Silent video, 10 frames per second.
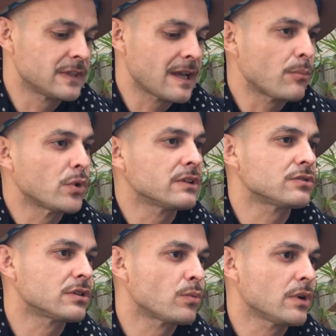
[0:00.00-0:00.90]

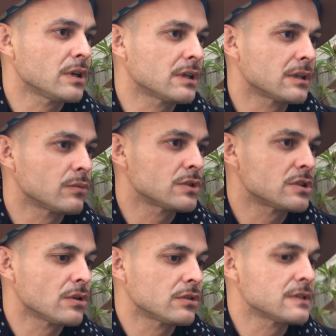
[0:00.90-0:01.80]
deambulatory work in
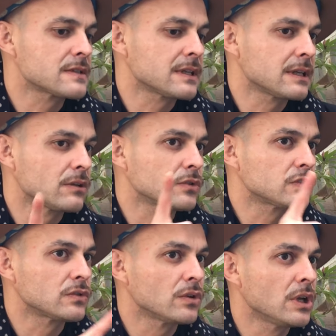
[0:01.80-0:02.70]
which the audience can
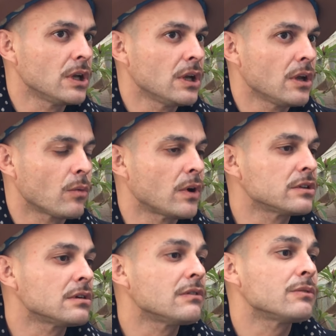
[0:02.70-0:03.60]
also
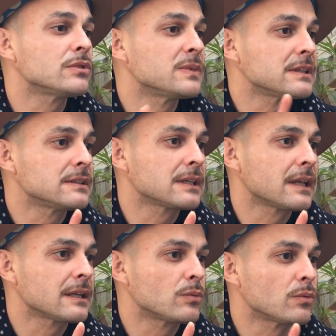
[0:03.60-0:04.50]
wander around the building,
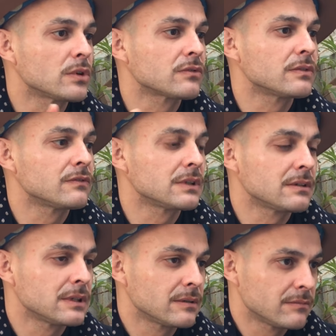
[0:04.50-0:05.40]
and like we work
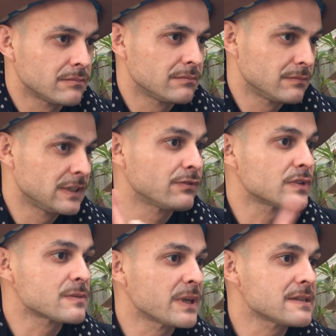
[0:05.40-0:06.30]
in
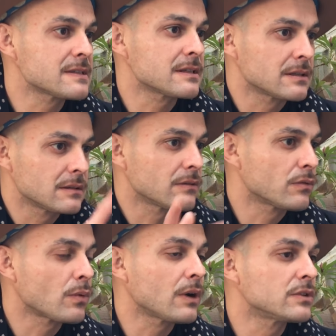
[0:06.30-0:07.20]
different spaces and
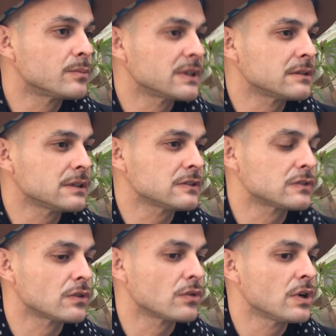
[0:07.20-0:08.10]
throughout the building,
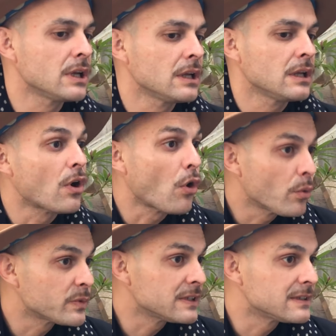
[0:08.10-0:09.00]
so I
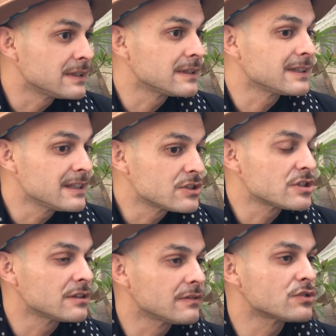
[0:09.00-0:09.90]
hope that the,
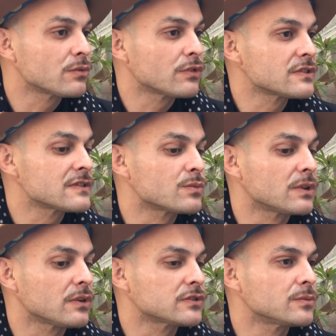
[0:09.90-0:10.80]
each individual voices
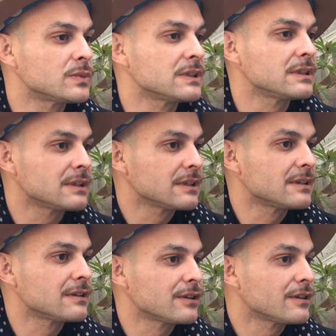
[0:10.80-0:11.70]
will also be
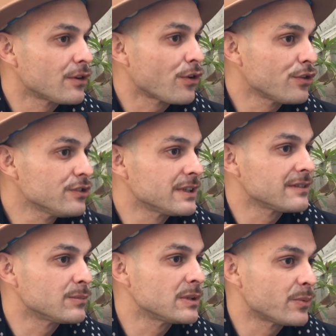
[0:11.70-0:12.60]
heard
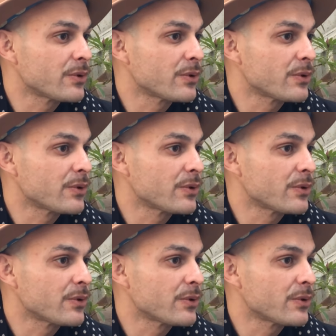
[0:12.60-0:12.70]
and be